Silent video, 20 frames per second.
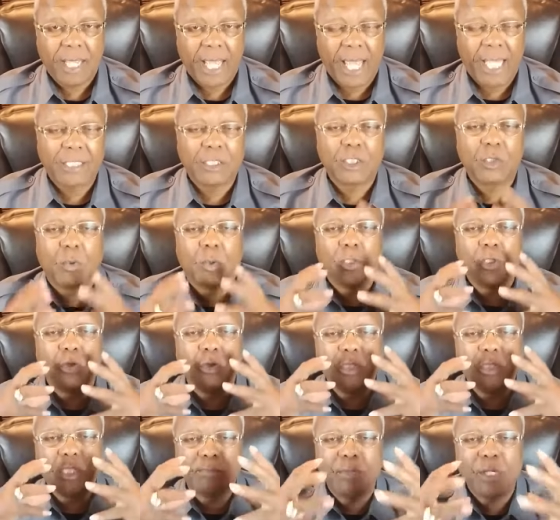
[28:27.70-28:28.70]
And so when
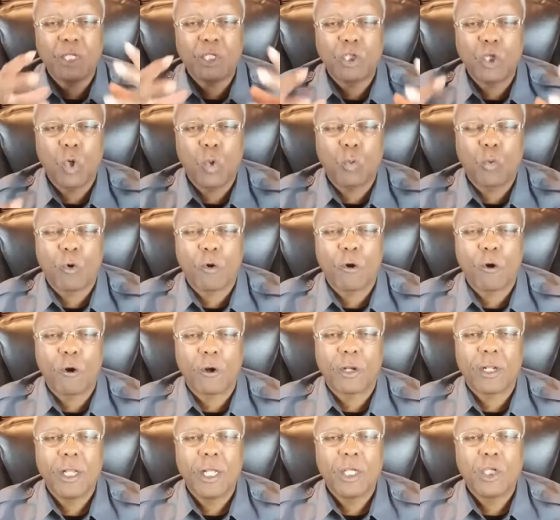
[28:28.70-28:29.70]
you speak your
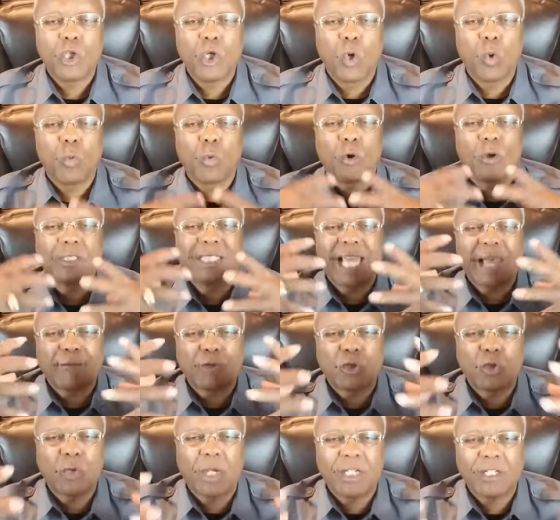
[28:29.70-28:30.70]
word, your words
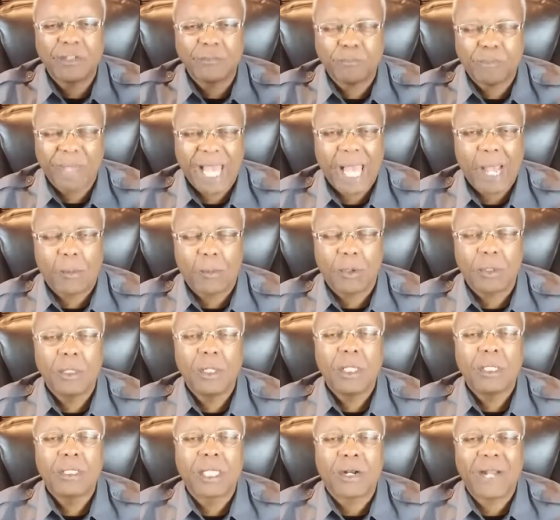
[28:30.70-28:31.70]
have created power
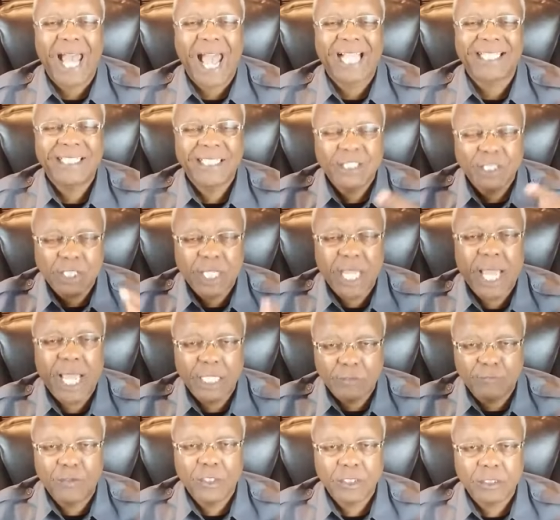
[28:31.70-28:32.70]
that actually
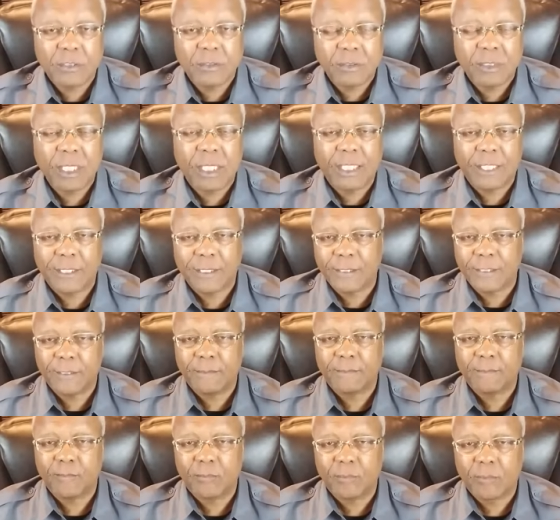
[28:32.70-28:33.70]
change physical things.
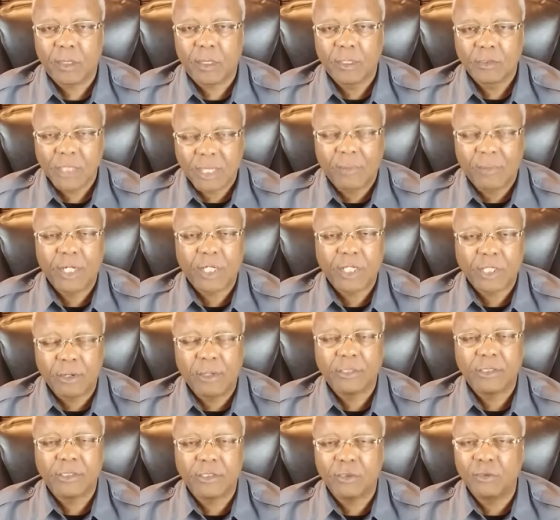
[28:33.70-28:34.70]
So I'm going to
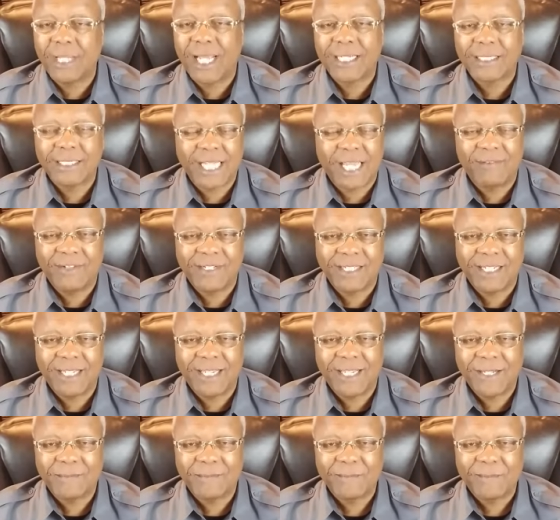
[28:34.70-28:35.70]
encourage you to do like David
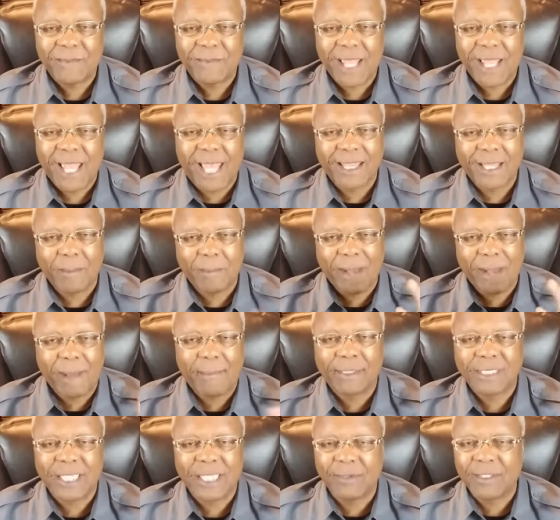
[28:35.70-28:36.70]
did. And the
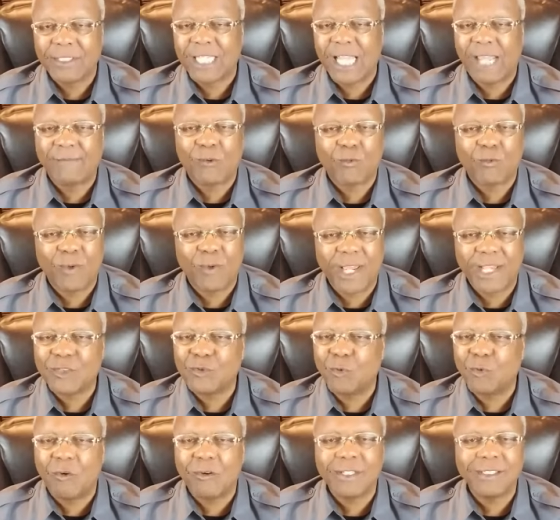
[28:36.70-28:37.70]
Bible said when David ran
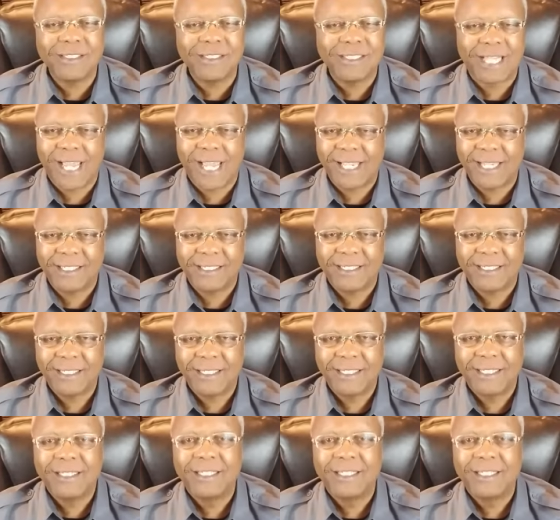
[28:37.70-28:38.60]
toward his giant,